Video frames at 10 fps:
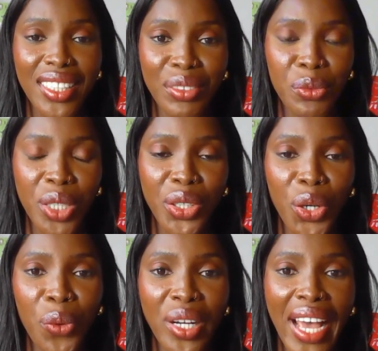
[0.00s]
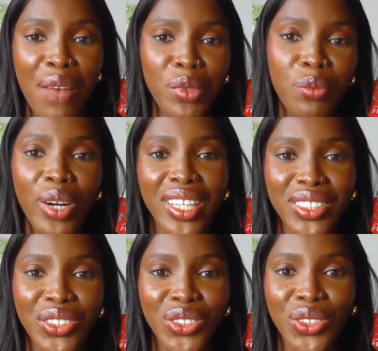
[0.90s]
We know what happened prior
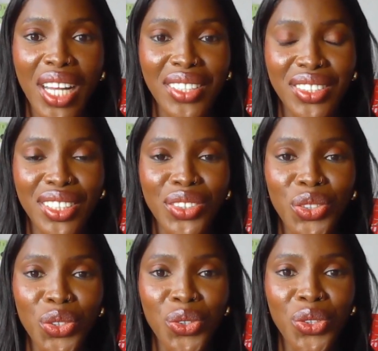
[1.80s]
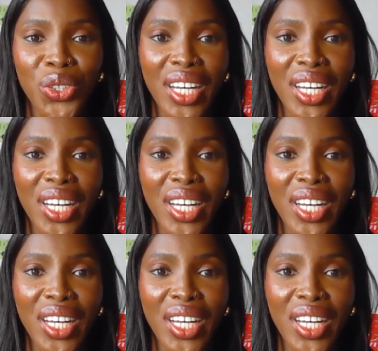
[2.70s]
to 2002.